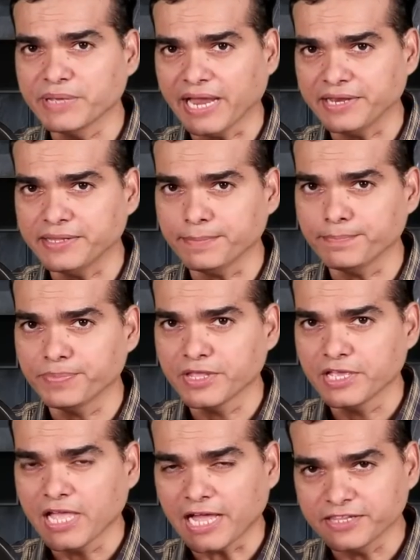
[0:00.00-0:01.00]
behind them.
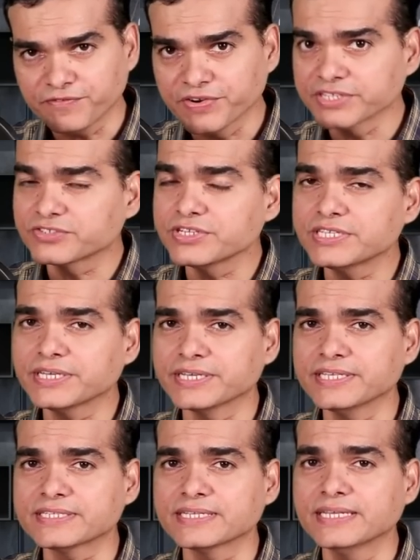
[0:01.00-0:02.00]
And the first reason
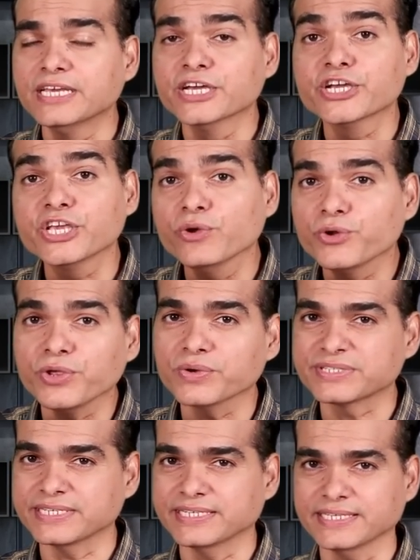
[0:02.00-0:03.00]
is
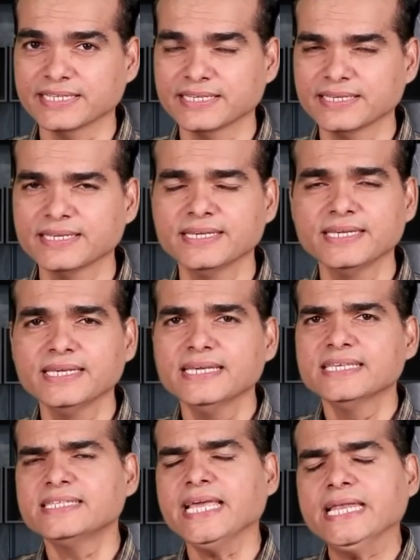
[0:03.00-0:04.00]
curiosity.
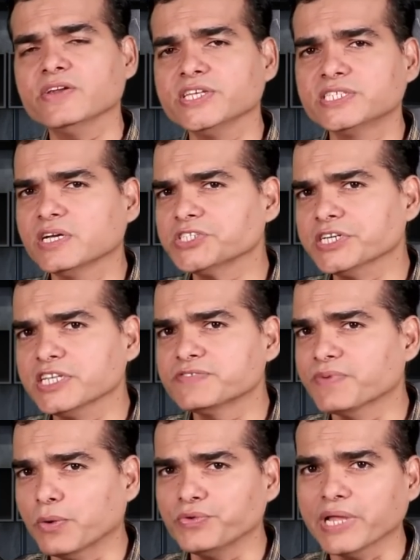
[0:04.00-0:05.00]
See, in a research it is
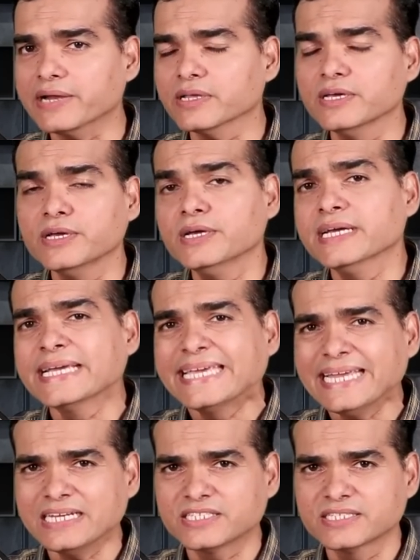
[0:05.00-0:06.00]
found that
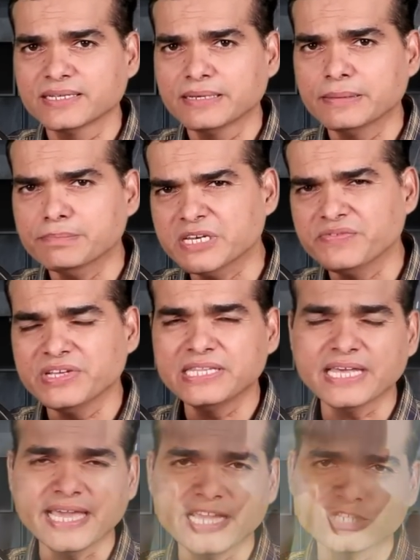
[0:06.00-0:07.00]
kids between the